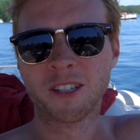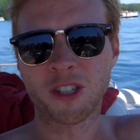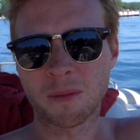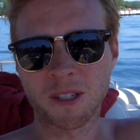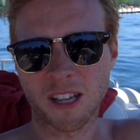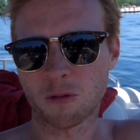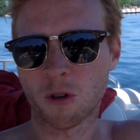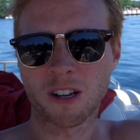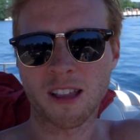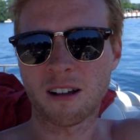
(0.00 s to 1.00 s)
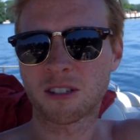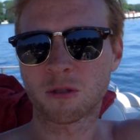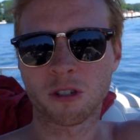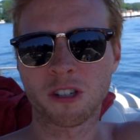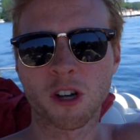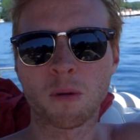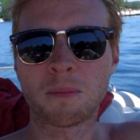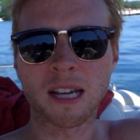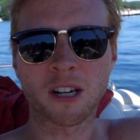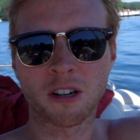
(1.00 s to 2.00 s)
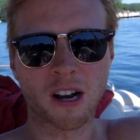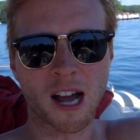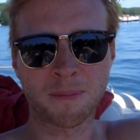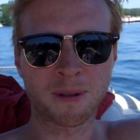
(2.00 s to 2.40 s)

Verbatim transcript: Jamie's on the way to the house. we right, we're we'll gonna go pick her